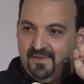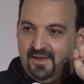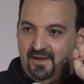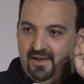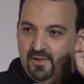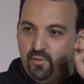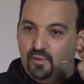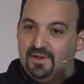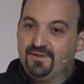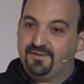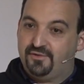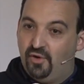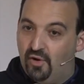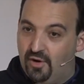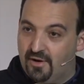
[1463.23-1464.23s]
It will
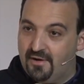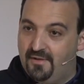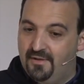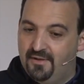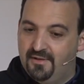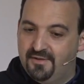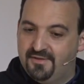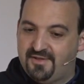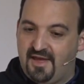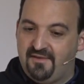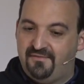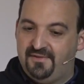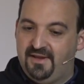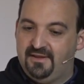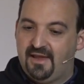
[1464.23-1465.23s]
store
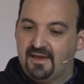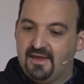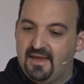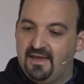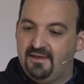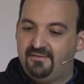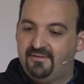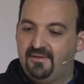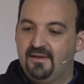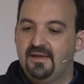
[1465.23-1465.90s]
safely the keys.